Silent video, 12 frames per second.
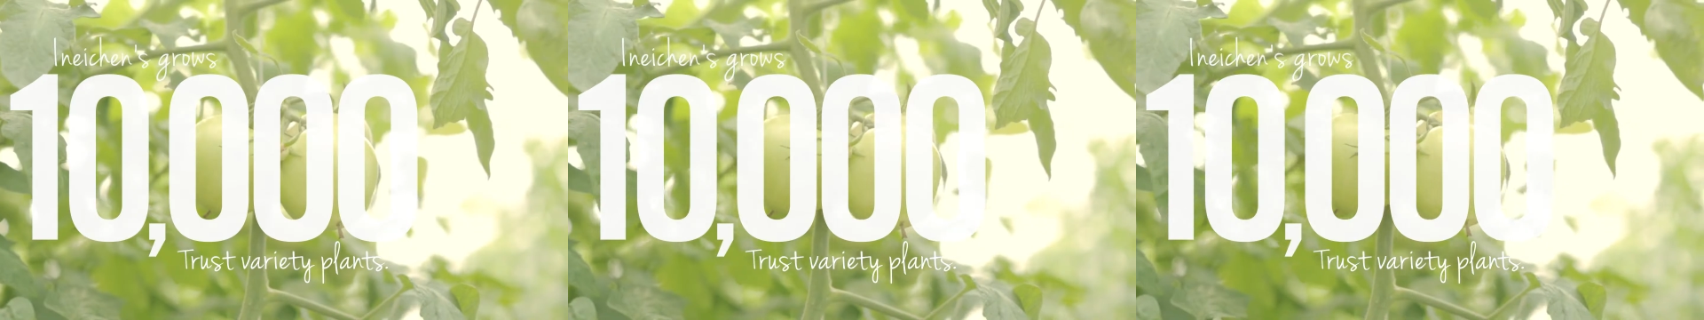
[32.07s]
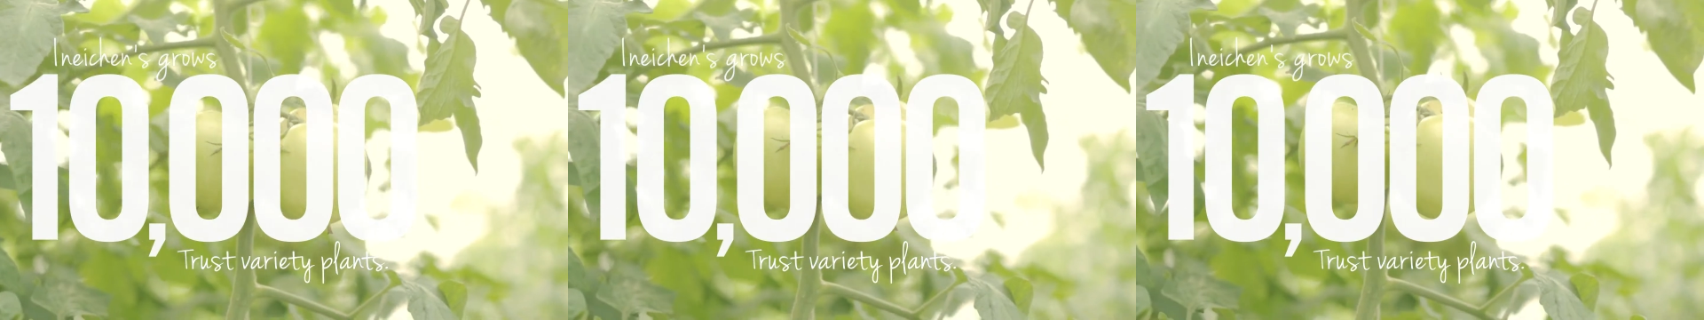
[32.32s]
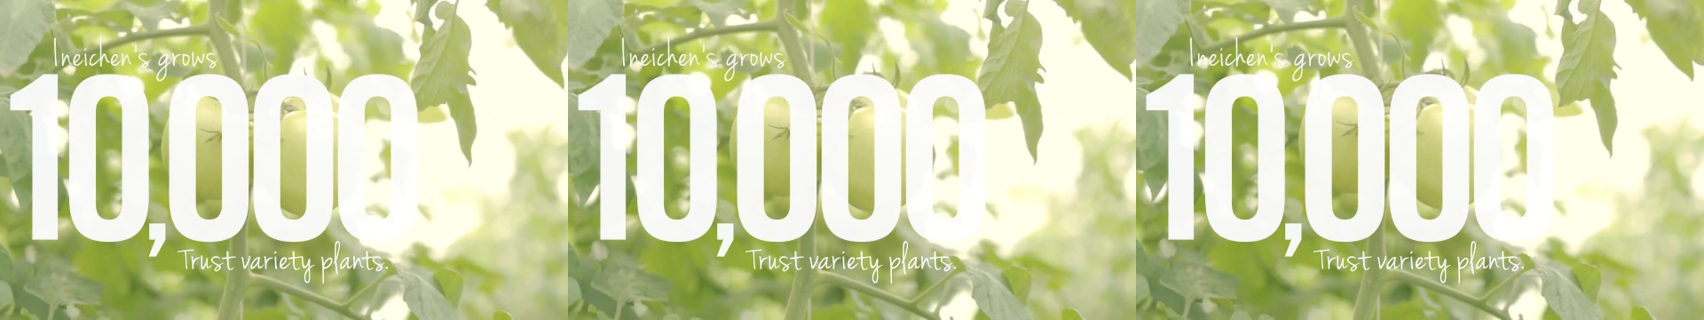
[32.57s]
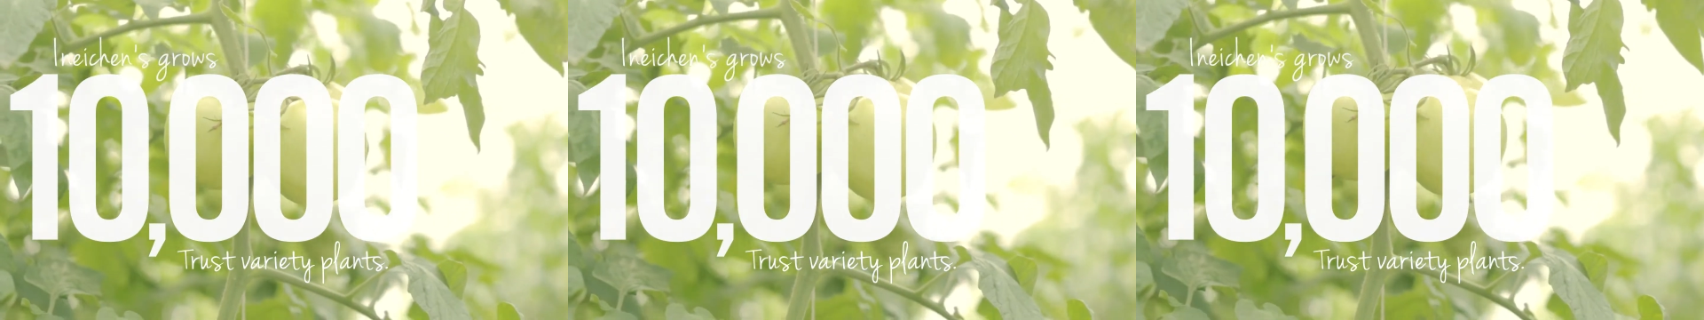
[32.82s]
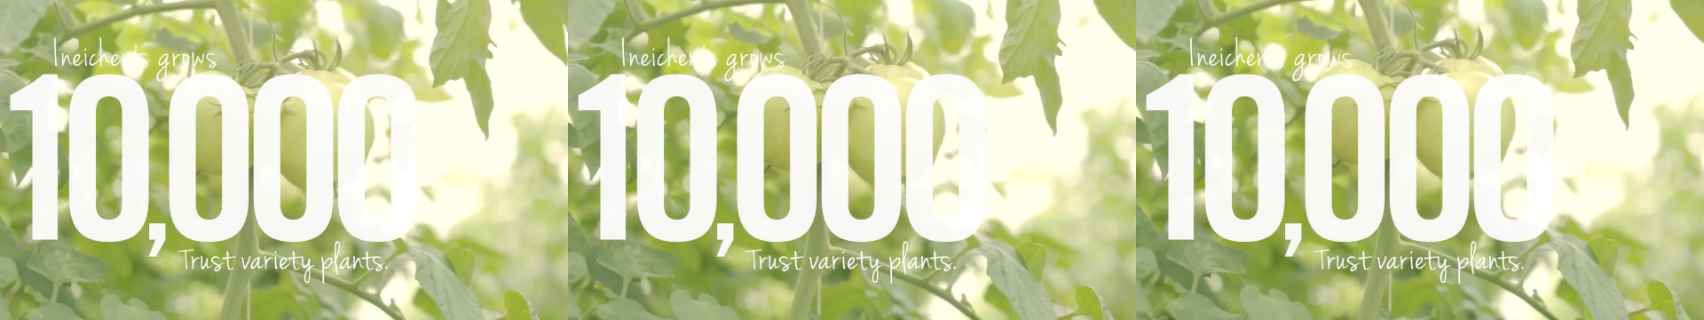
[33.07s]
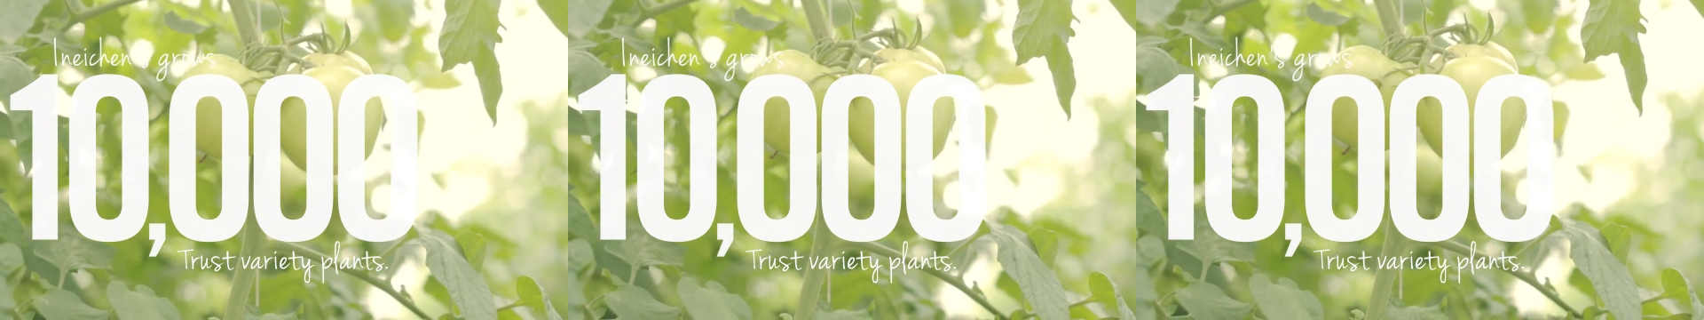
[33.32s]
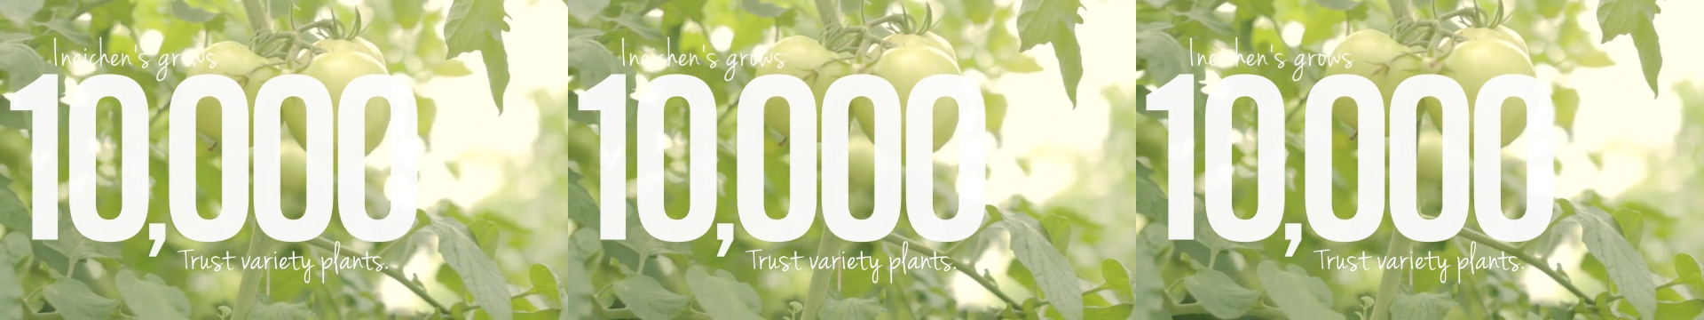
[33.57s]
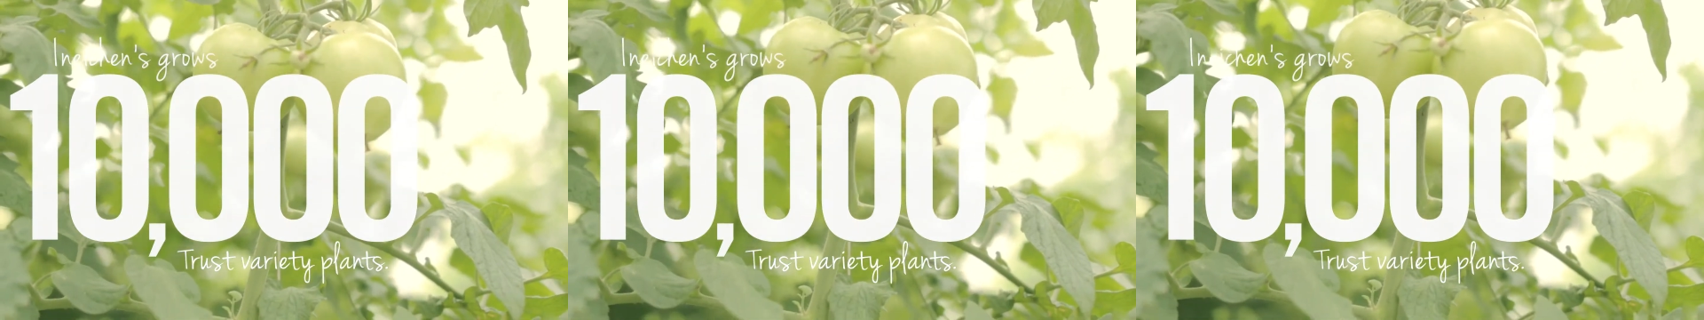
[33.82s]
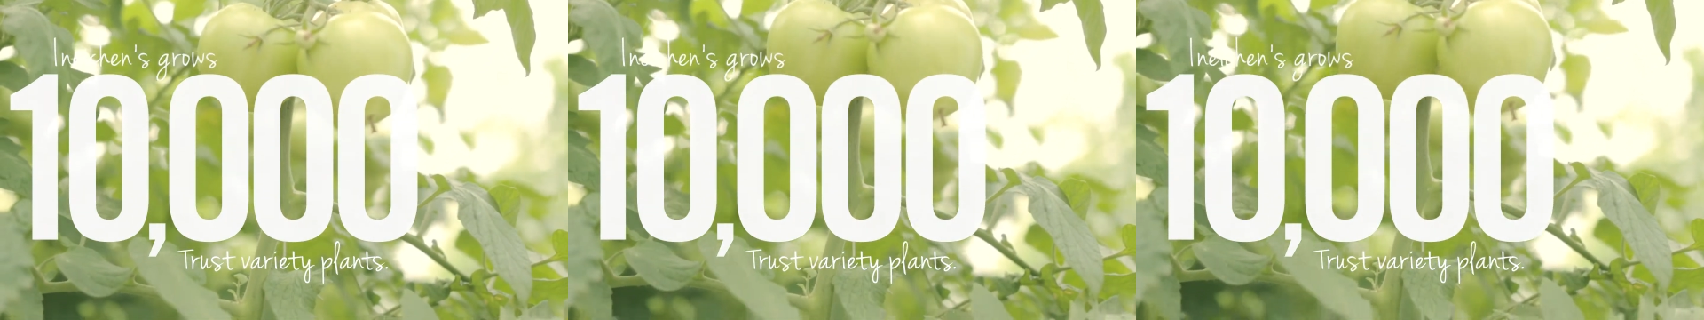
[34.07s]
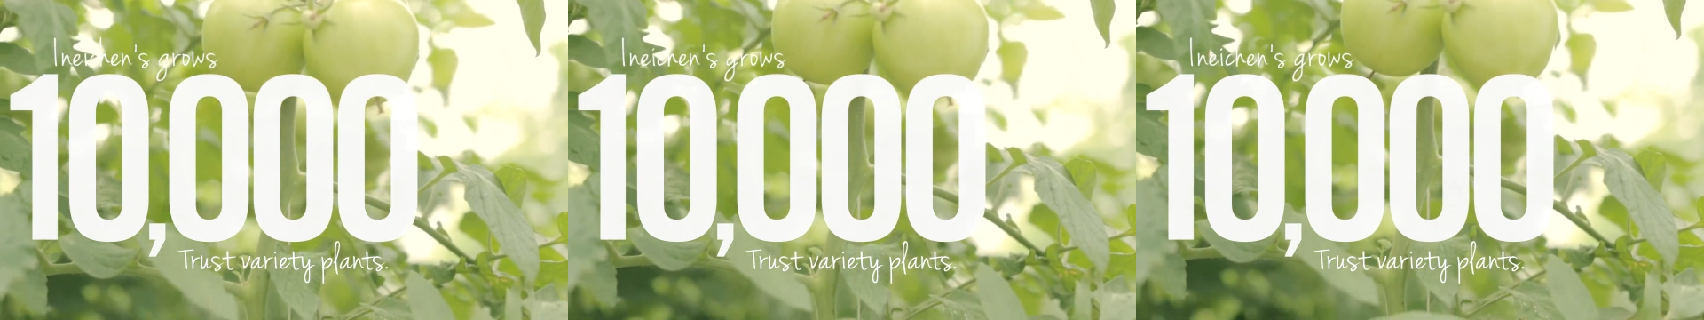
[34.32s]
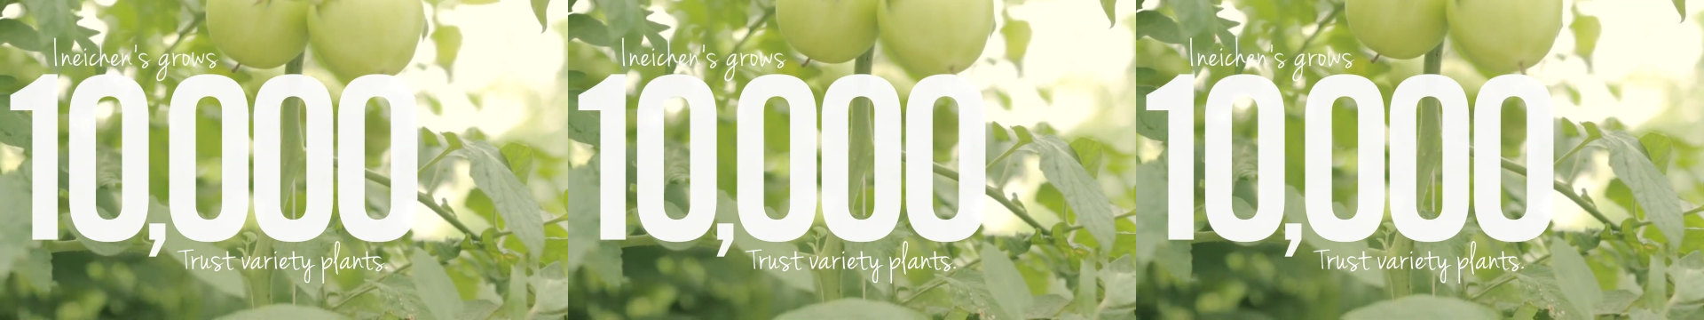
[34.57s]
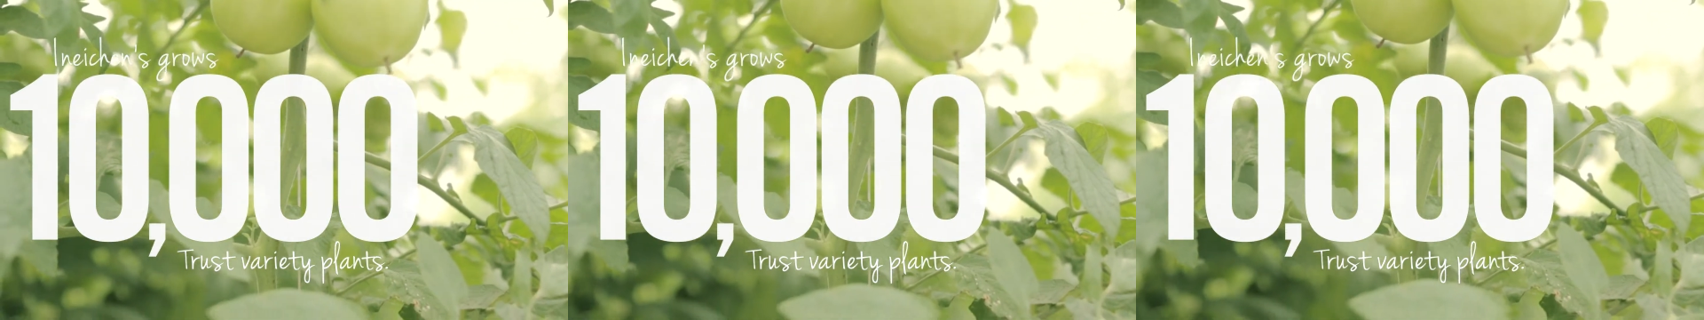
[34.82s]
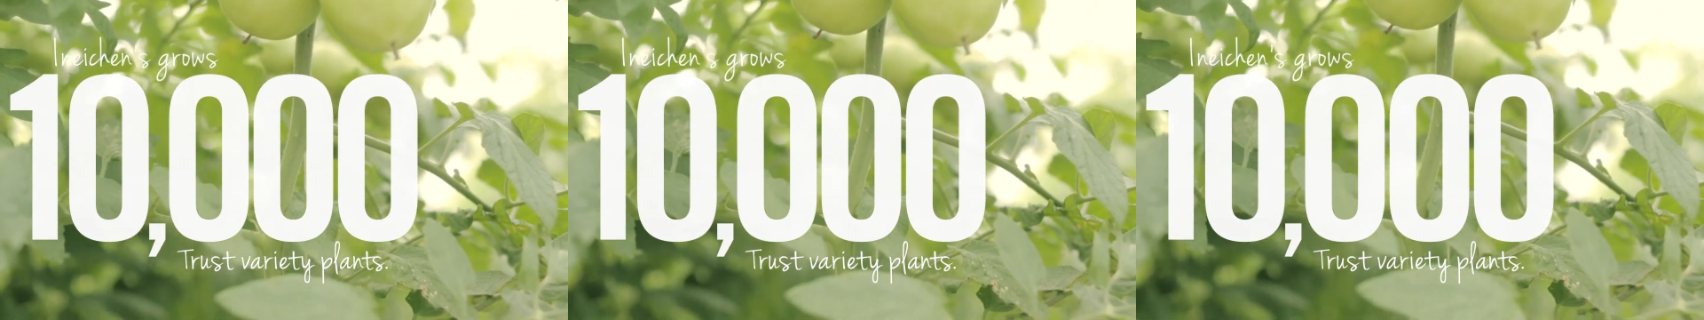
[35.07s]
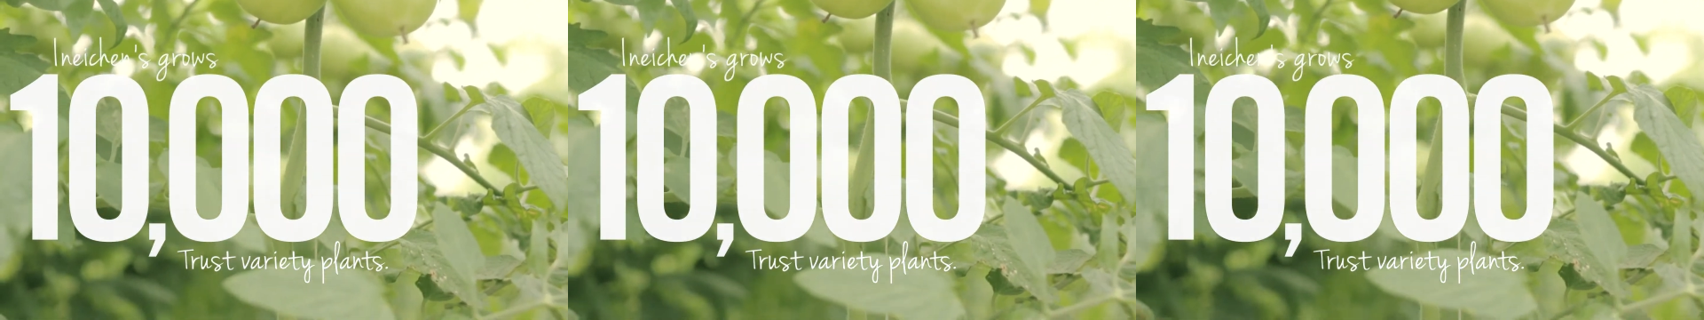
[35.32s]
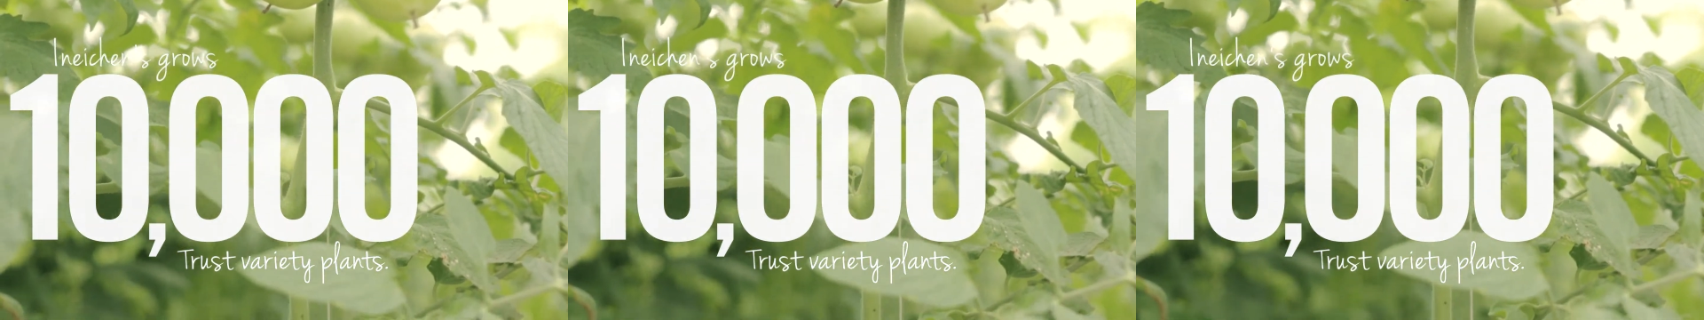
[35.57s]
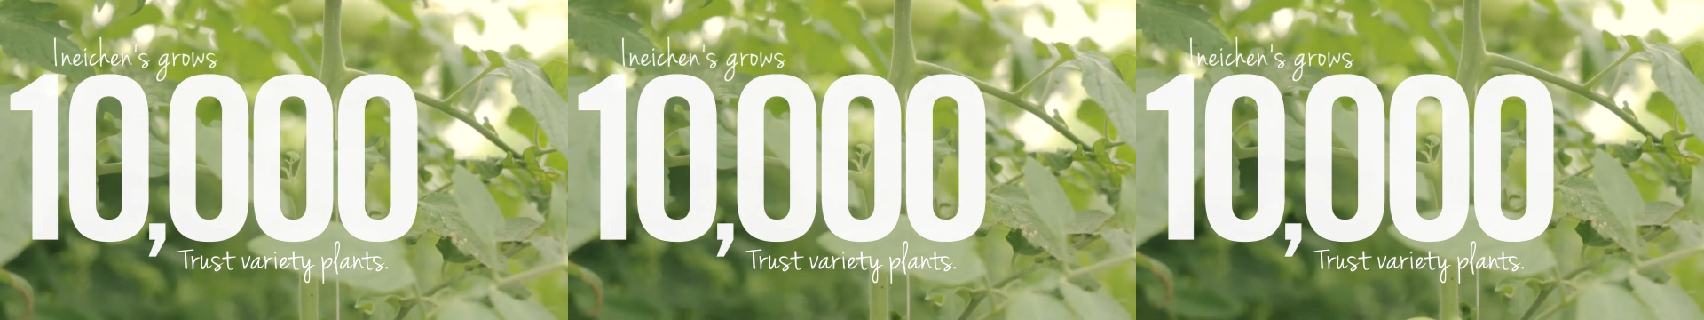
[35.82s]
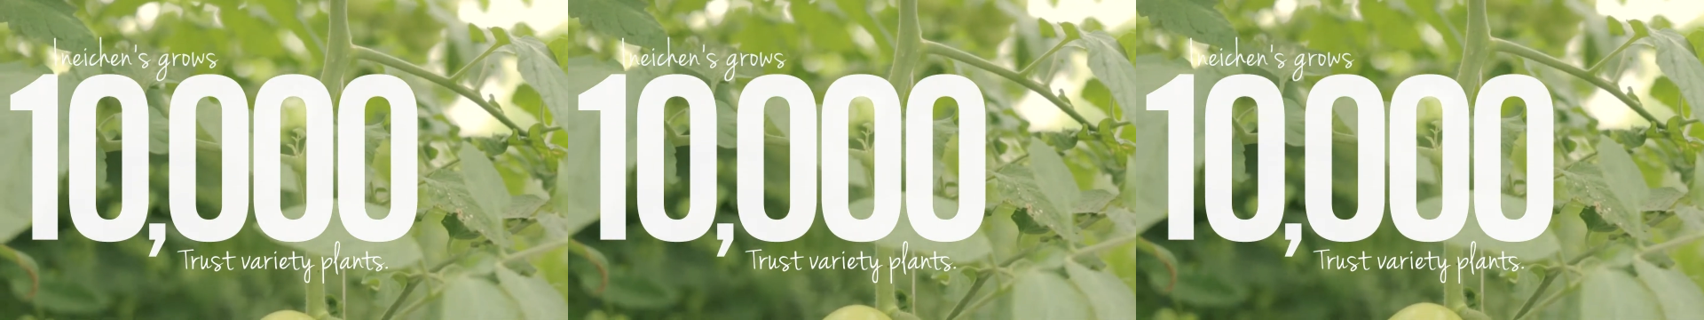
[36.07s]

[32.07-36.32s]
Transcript: No face is visible, so there are no lips to read.